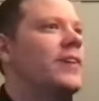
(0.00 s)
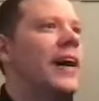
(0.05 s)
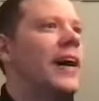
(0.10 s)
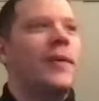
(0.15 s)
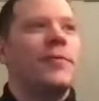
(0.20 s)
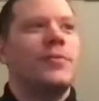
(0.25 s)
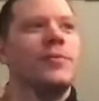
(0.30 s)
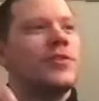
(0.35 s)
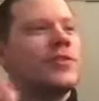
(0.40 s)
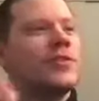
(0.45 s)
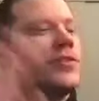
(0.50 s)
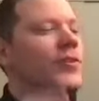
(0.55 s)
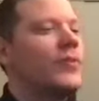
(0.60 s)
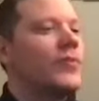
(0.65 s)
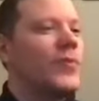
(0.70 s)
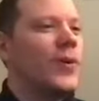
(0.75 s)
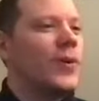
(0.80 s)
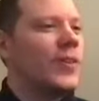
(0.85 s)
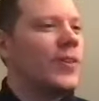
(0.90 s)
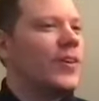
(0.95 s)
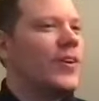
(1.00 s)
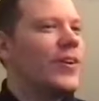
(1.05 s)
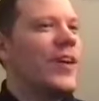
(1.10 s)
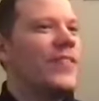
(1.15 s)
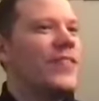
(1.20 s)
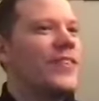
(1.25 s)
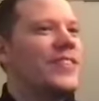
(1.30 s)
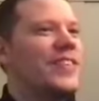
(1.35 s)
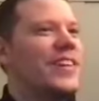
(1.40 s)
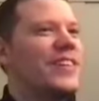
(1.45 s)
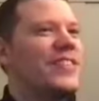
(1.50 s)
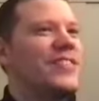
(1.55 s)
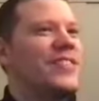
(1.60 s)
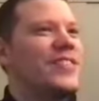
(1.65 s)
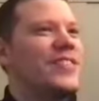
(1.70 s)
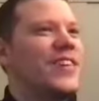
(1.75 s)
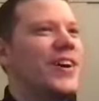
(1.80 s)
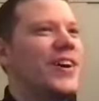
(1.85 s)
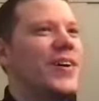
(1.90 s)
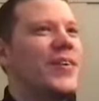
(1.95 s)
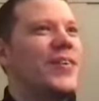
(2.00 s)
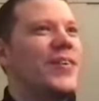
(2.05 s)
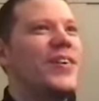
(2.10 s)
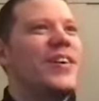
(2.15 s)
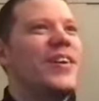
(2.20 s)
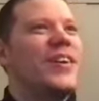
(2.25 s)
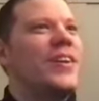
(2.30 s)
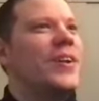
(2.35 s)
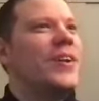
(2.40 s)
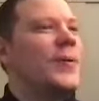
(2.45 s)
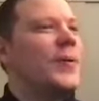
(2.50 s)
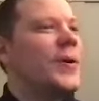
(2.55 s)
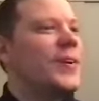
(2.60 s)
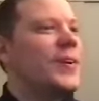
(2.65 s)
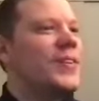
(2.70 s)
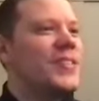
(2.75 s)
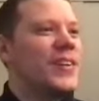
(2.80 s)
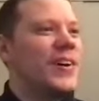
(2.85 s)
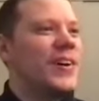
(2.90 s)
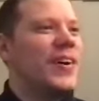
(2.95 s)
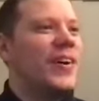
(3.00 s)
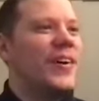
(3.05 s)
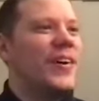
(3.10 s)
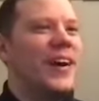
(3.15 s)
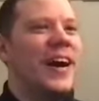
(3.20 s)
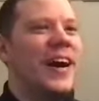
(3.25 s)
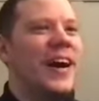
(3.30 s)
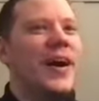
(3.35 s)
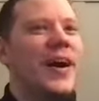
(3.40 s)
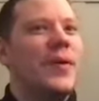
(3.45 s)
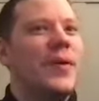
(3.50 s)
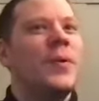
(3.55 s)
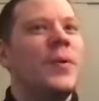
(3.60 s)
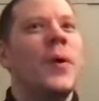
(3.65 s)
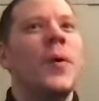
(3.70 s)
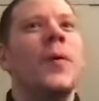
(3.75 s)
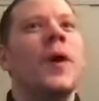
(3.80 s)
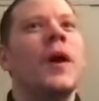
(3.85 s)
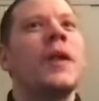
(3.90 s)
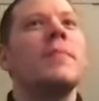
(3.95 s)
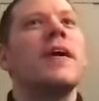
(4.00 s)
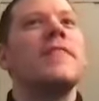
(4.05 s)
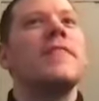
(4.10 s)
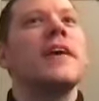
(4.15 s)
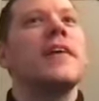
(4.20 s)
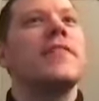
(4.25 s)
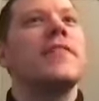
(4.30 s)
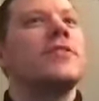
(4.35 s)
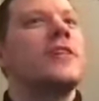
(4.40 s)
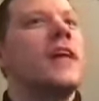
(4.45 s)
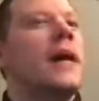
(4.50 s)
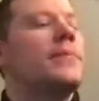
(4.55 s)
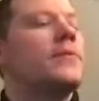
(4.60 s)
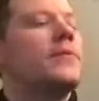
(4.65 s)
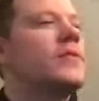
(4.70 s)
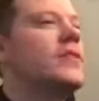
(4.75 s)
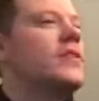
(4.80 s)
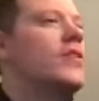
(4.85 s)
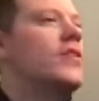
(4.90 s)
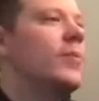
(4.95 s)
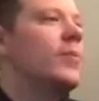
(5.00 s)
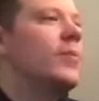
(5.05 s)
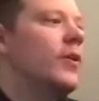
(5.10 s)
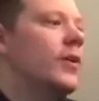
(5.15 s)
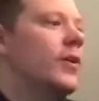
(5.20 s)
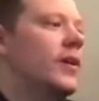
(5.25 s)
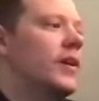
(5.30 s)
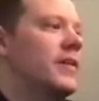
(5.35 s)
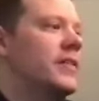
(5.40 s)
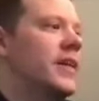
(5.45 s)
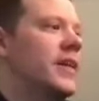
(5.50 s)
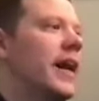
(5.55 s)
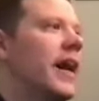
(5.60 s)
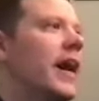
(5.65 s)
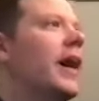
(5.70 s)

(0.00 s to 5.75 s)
I was just looking forward to the conversation, so no worries at all. Well, one of my favorite chapters in your book is